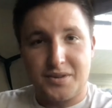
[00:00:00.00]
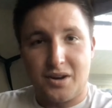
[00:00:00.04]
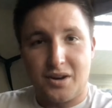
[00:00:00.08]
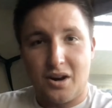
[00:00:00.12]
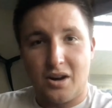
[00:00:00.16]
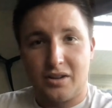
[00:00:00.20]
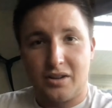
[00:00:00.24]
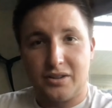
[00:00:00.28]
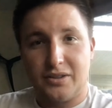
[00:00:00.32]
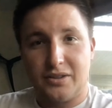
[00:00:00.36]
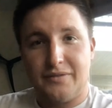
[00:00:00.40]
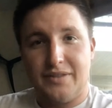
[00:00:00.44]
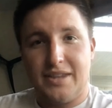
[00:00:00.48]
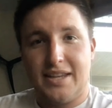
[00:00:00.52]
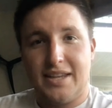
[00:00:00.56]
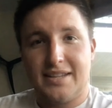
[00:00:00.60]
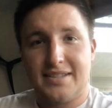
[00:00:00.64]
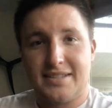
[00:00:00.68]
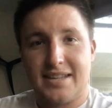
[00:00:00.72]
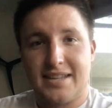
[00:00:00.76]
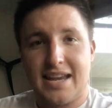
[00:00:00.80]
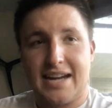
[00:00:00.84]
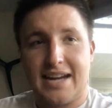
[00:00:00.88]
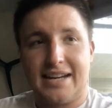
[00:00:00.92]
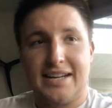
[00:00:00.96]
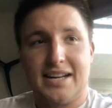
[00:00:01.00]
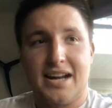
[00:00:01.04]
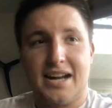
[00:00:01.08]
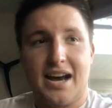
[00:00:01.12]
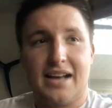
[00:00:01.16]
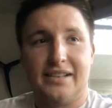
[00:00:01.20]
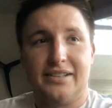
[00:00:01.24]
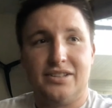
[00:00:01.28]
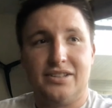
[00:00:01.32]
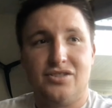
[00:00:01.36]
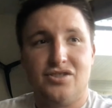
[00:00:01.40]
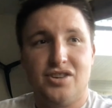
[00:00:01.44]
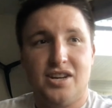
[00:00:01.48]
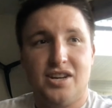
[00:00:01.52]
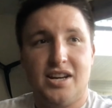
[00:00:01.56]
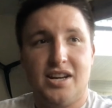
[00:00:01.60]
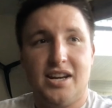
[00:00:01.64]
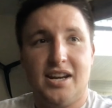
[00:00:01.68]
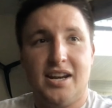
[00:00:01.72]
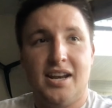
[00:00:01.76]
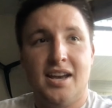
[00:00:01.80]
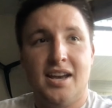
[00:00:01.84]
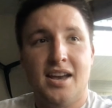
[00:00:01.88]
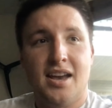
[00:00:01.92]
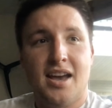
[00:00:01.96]
all of this
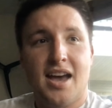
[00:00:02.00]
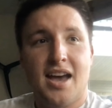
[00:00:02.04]
technology